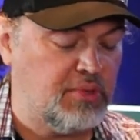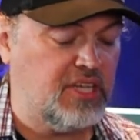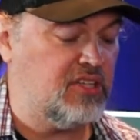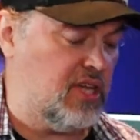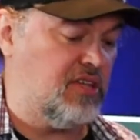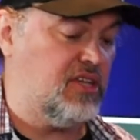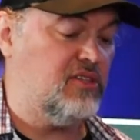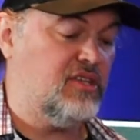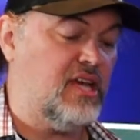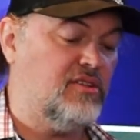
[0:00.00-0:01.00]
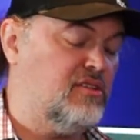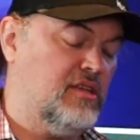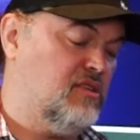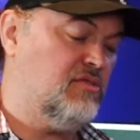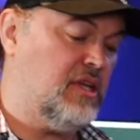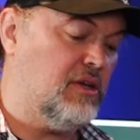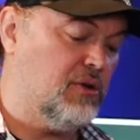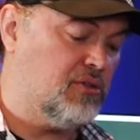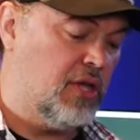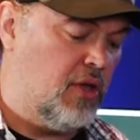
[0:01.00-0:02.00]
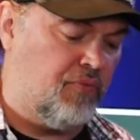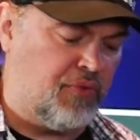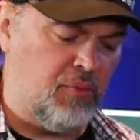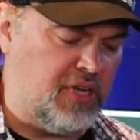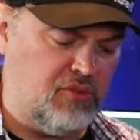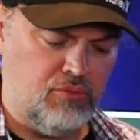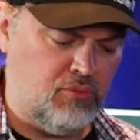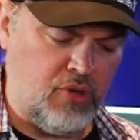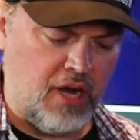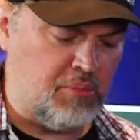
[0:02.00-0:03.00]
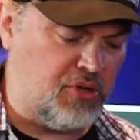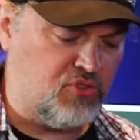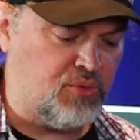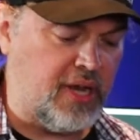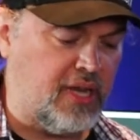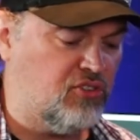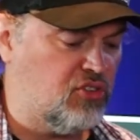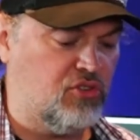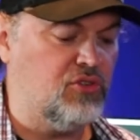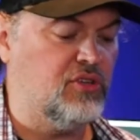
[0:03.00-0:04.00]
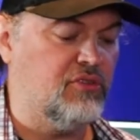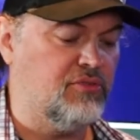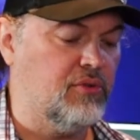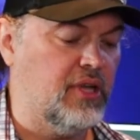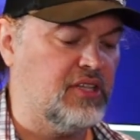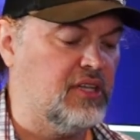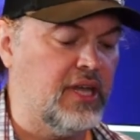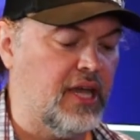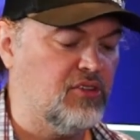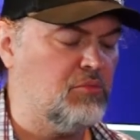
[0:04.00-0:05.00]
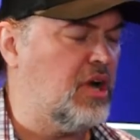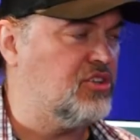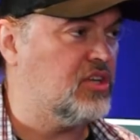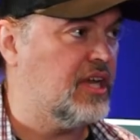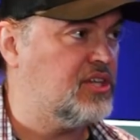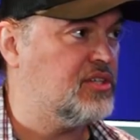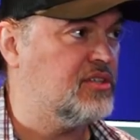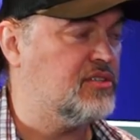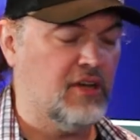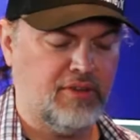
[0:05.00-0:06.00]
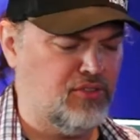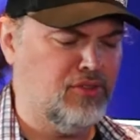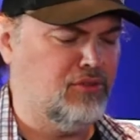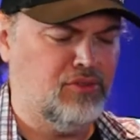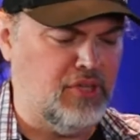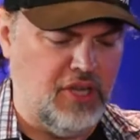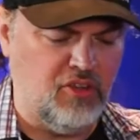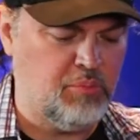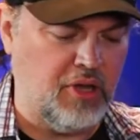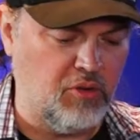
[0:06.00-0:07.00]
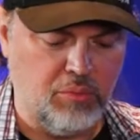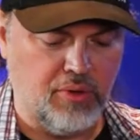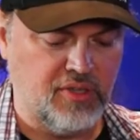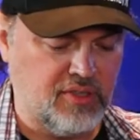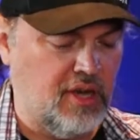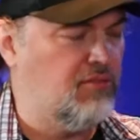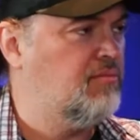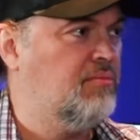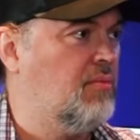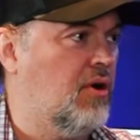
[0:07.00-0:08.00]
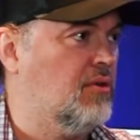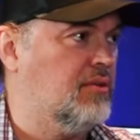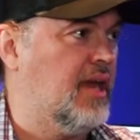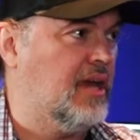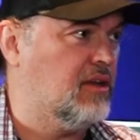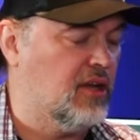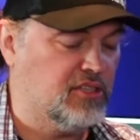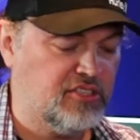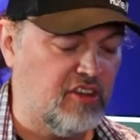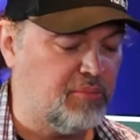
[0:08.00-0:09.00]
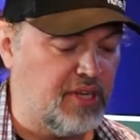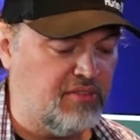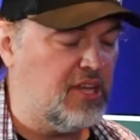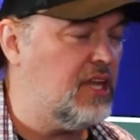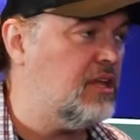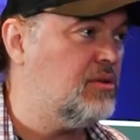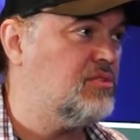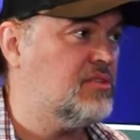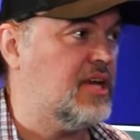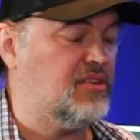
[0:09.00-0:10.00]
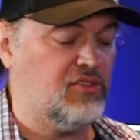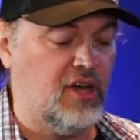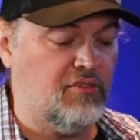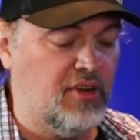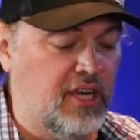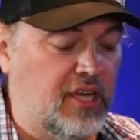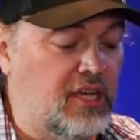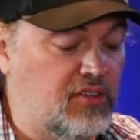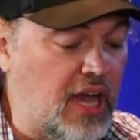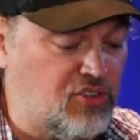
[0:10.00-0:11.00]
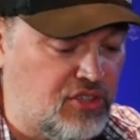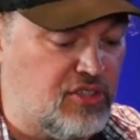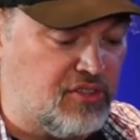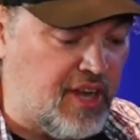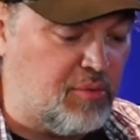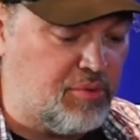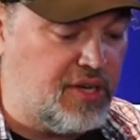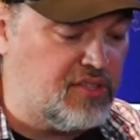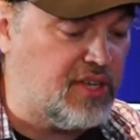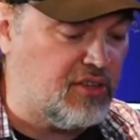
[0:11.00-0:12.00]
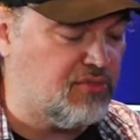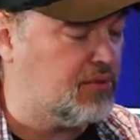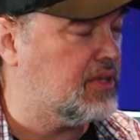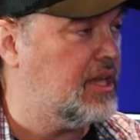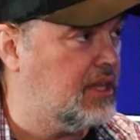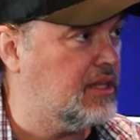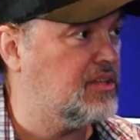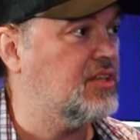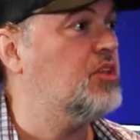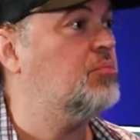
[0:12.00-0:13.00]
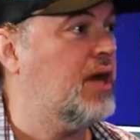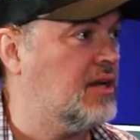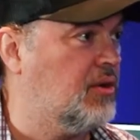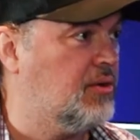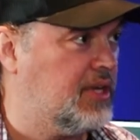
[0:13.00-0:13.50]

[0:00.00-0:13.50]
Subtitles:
But he's, as he says in his videos, when he's talking about his rig, he's just using it for like delays and modulation and stuff. Because you can see his pedal board has got all the analog stuff, but even he uses that stuff. He's actually designed presets for the Helix and the Podgo.